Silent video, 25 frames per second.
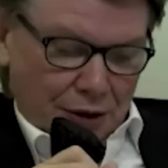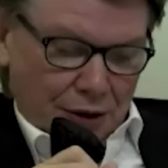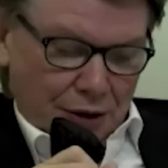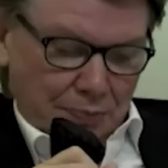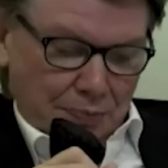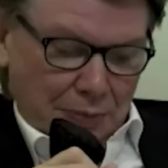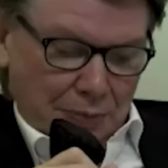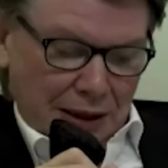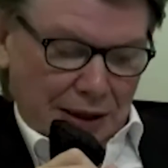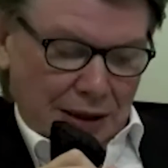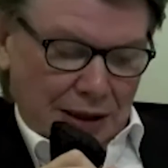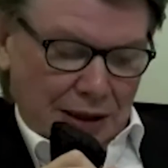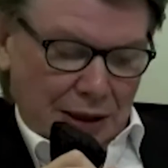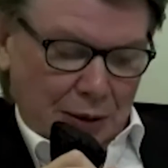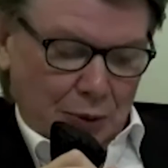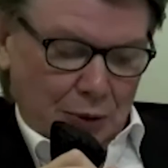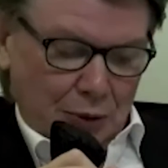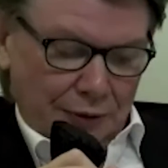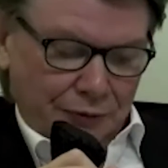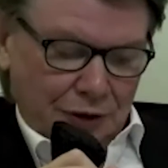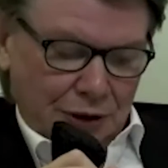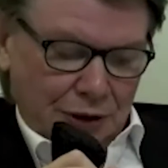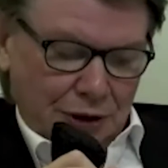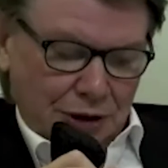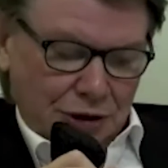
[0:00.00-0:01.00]
On
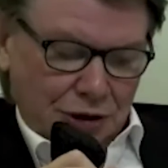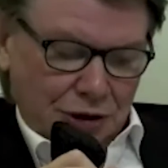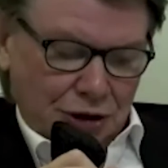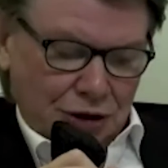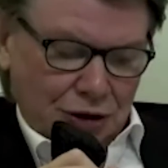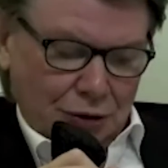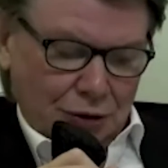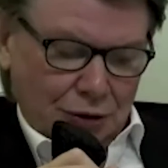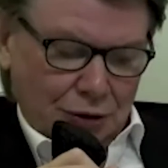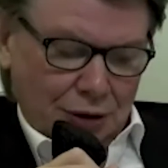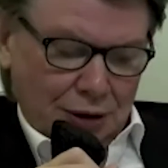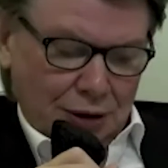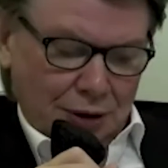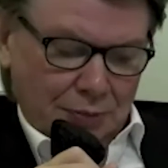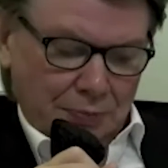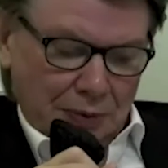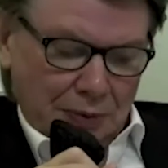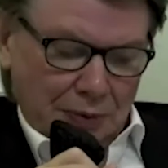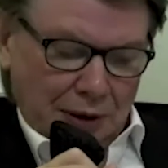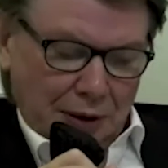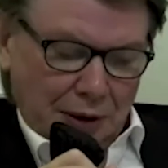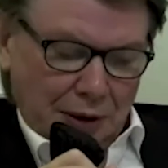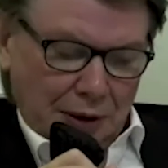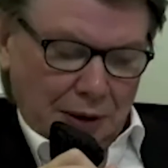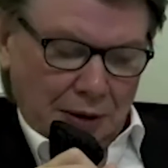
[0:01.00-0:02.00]
Monday, we have
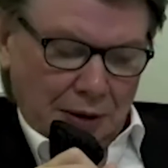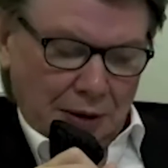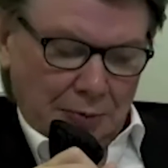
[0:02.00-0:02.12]
Kishore